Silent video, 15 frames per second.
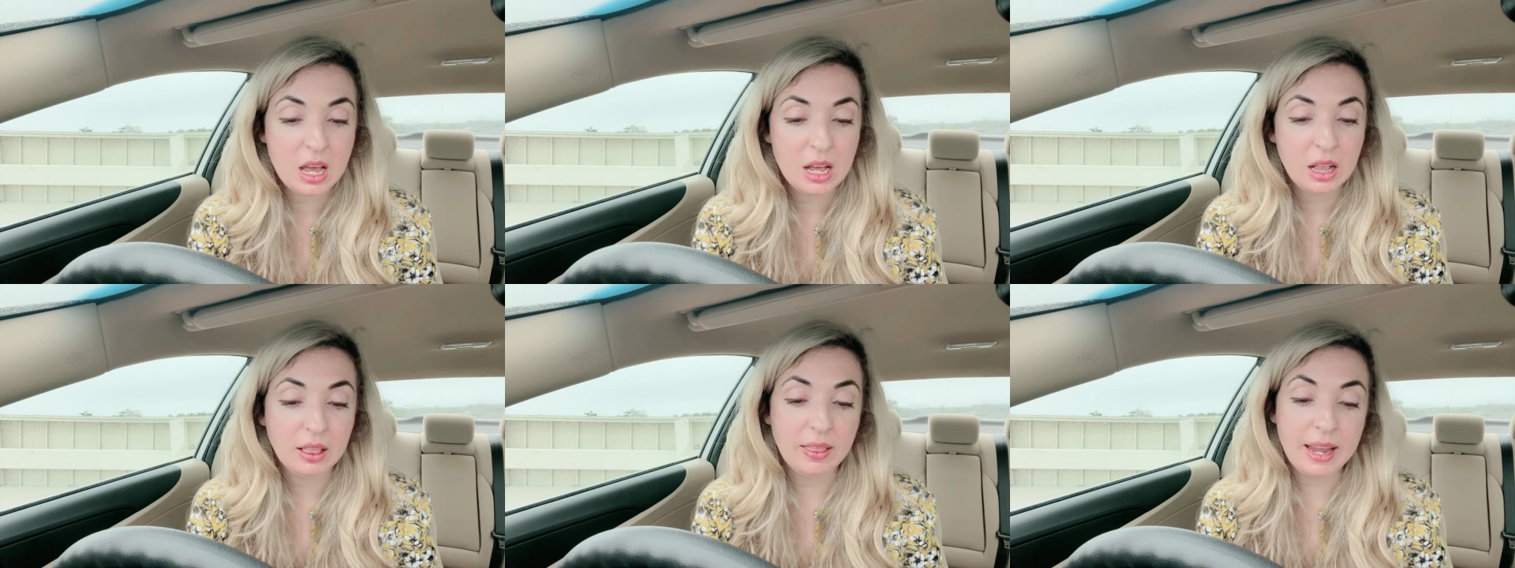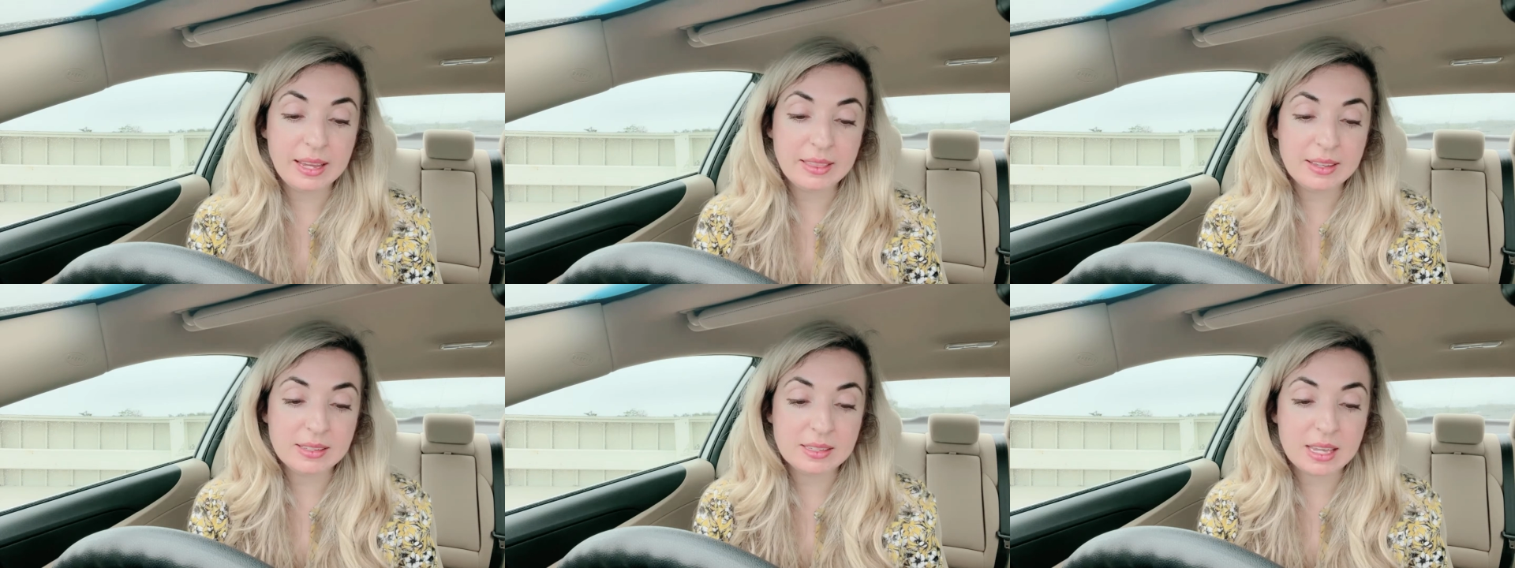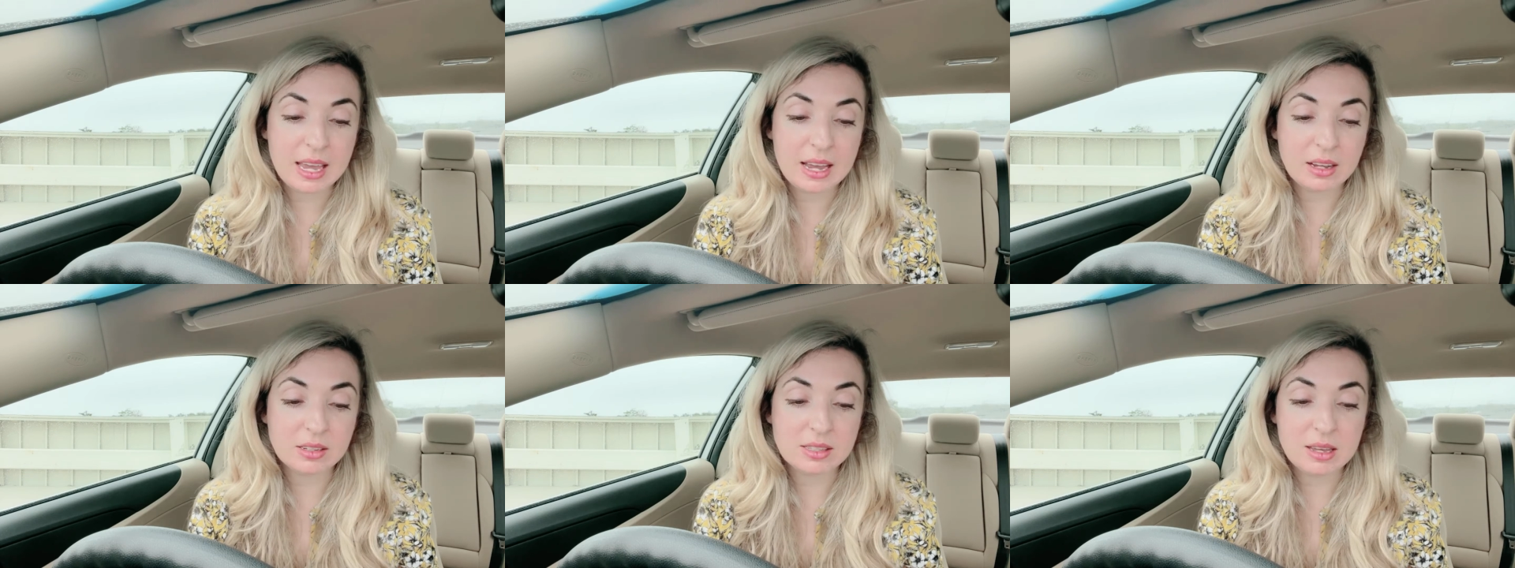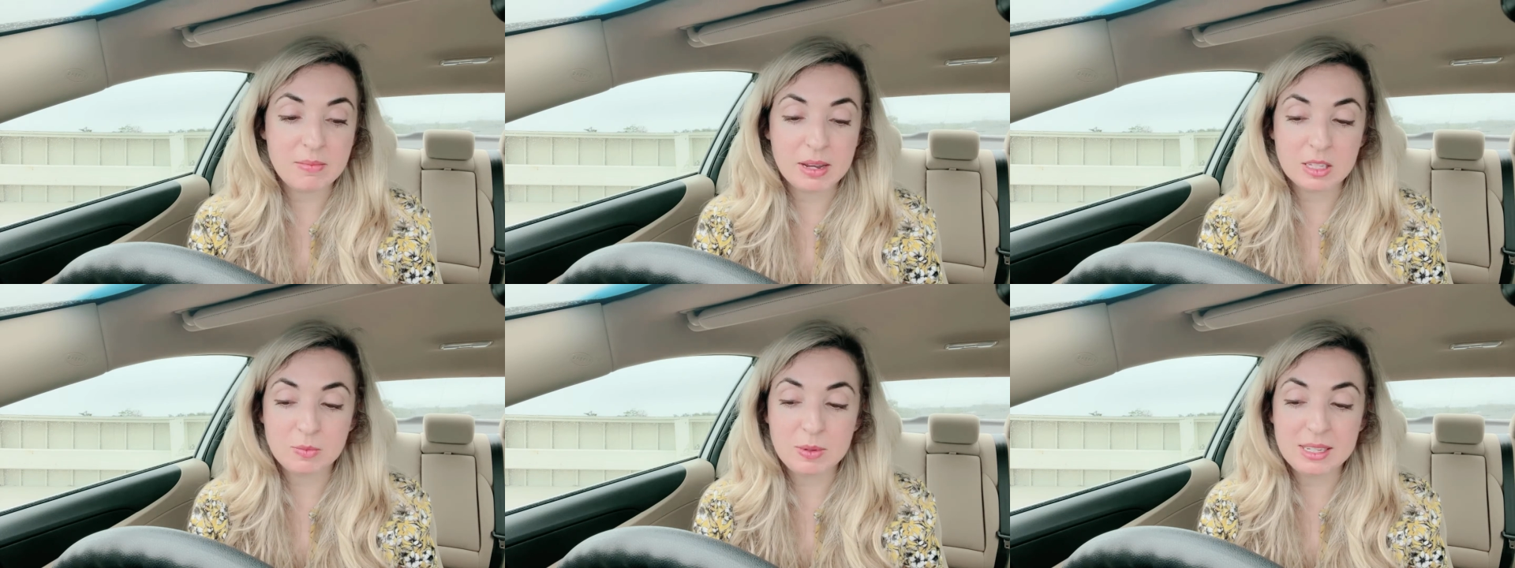Like the scales, they
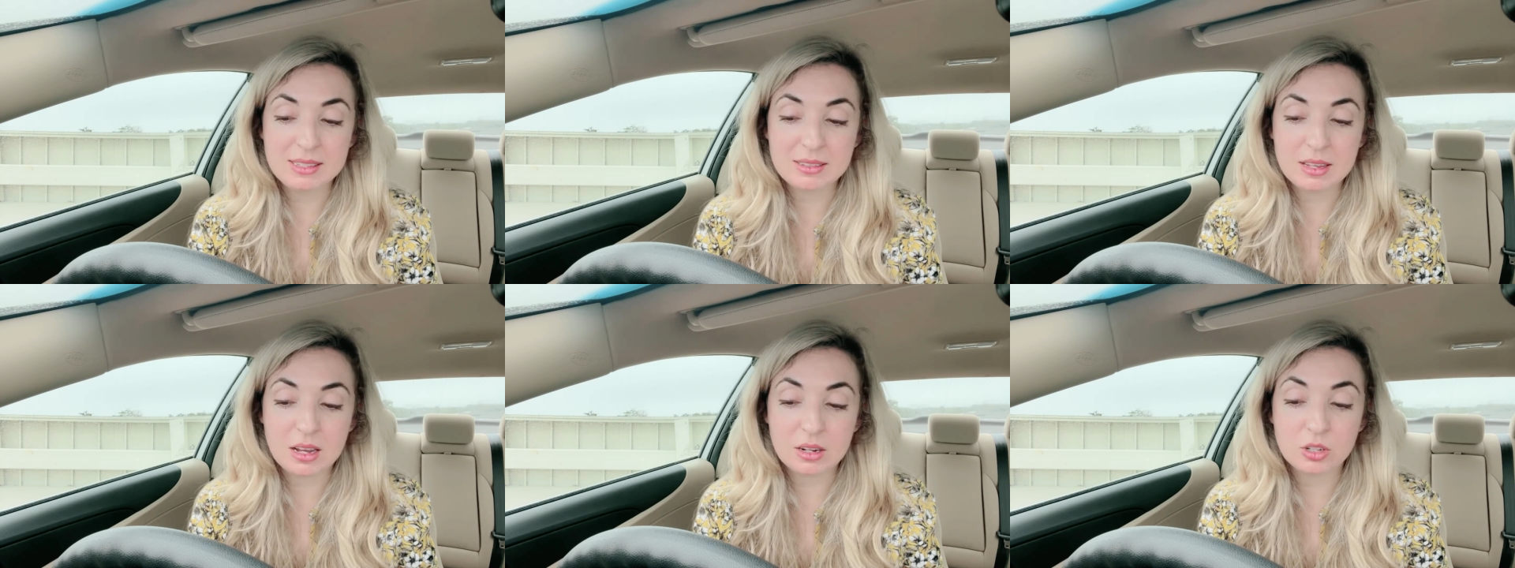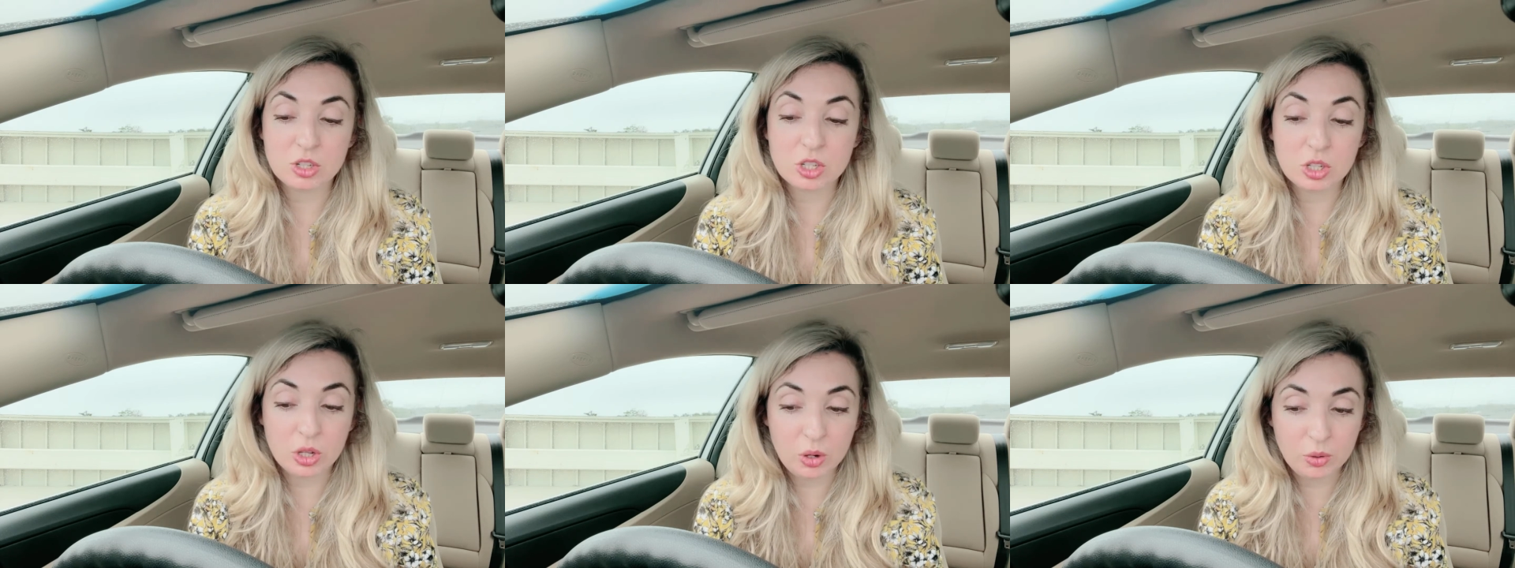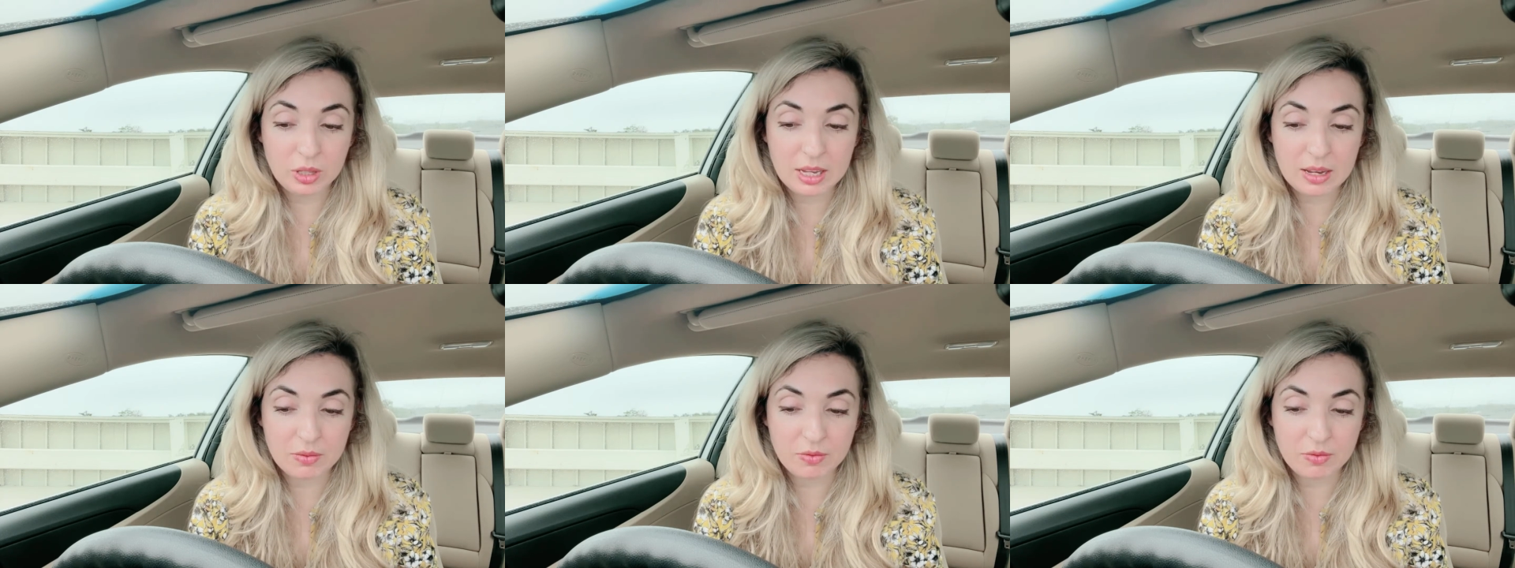must be sung slowly